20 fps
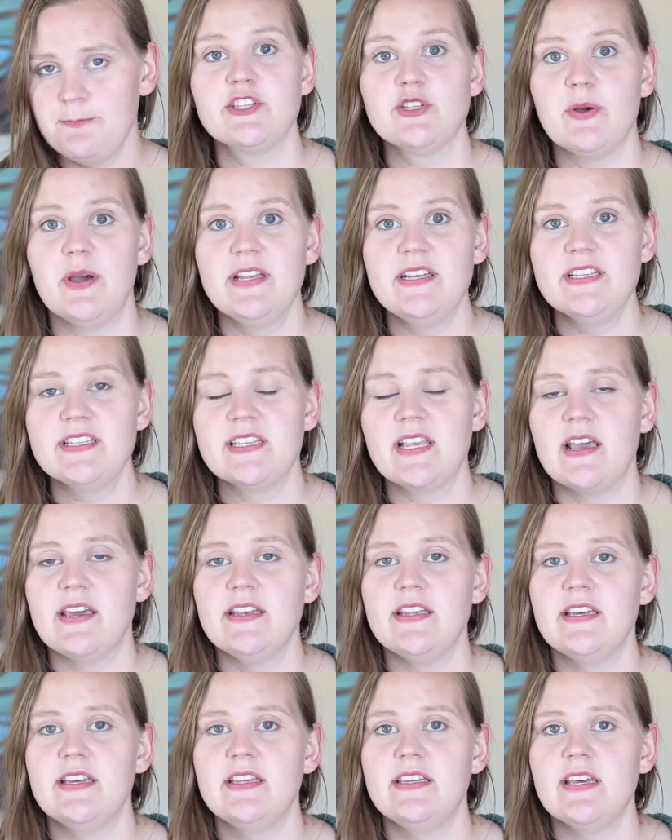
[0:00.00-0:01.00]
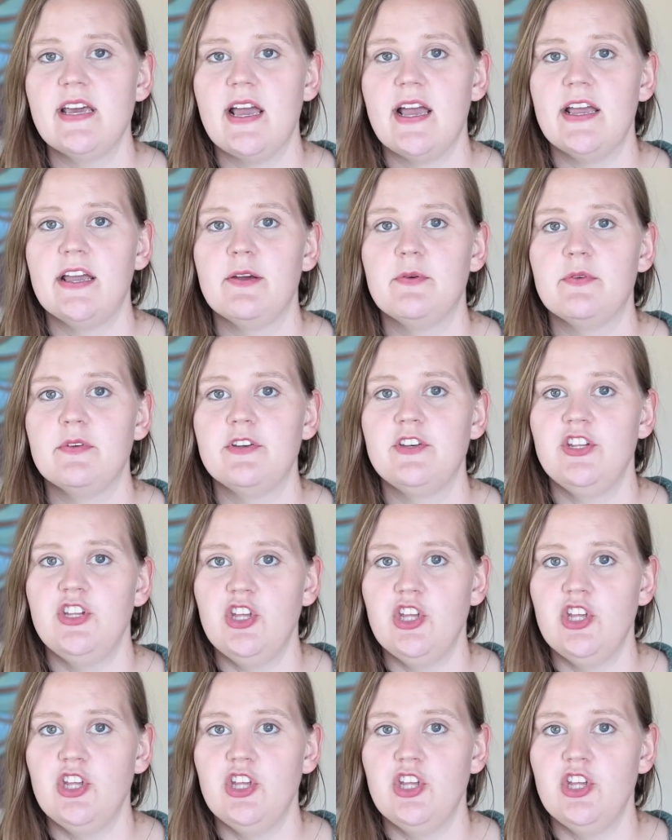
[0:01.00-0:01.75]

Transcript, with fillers: So I decided I would